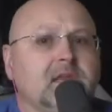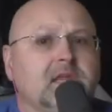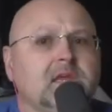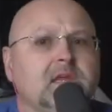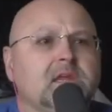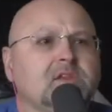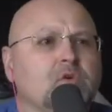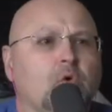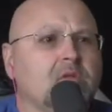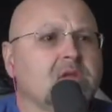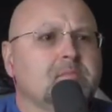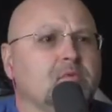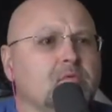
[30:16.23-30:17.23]
he he
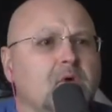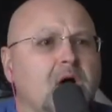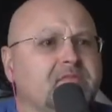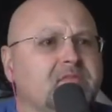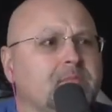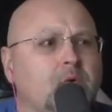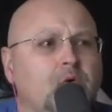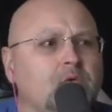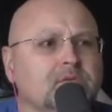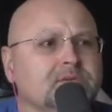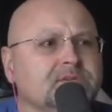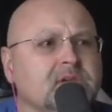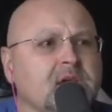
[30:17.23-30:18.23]
totally blew off the
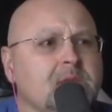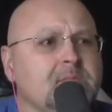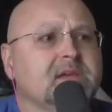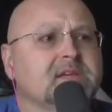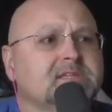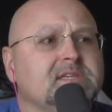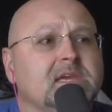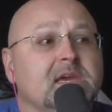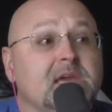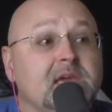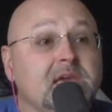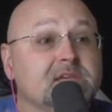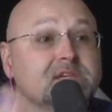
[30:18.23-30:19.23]
polls right. because I thought it was a
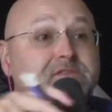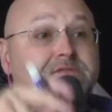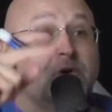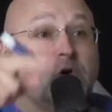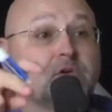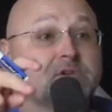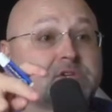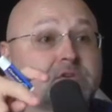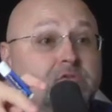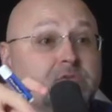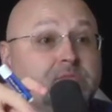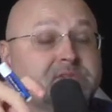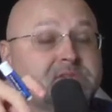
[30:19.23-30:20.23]
his focus, focus
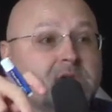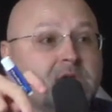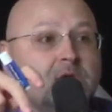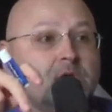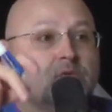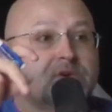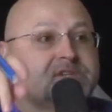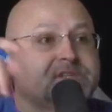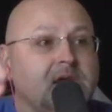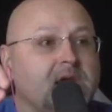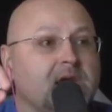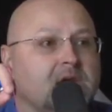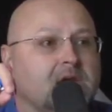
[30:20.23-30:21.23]
groups, groups oh, were
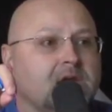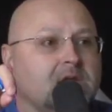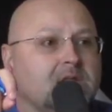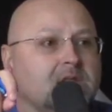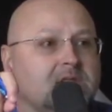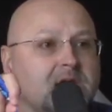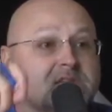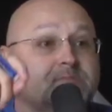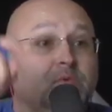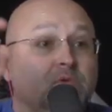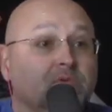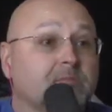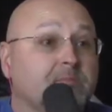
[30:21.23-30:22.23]
saying that's
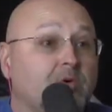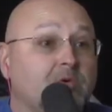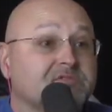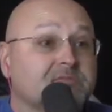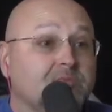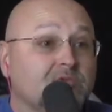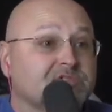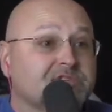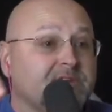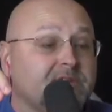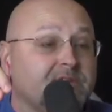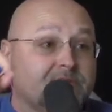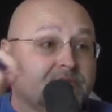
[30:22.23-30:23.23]
bull, the polls are
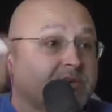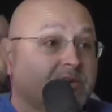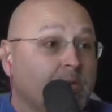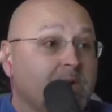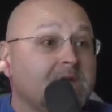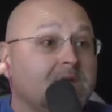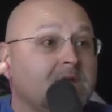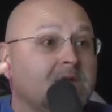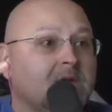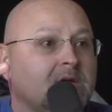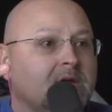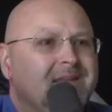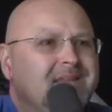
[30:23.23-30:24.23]
bullshit. You're going to win.
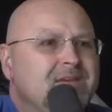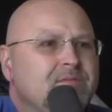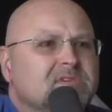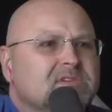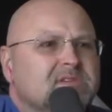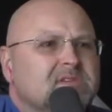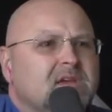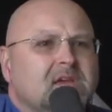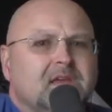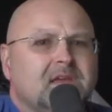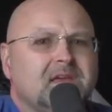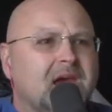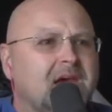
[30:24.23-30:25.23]
And he was
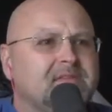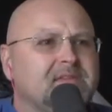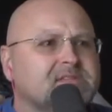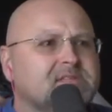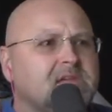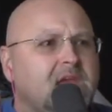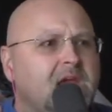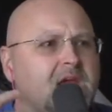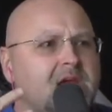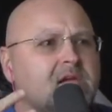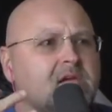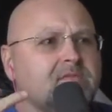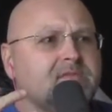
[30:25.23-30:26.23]
he had this
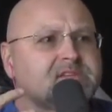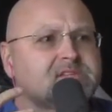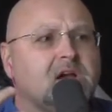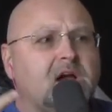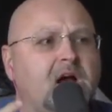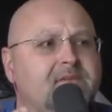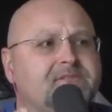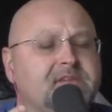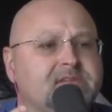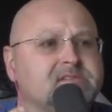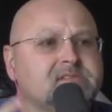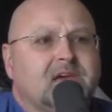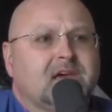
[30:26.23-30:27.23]
air, this
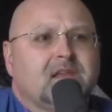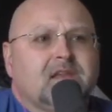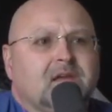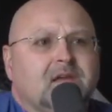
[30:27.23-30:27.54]
confidence that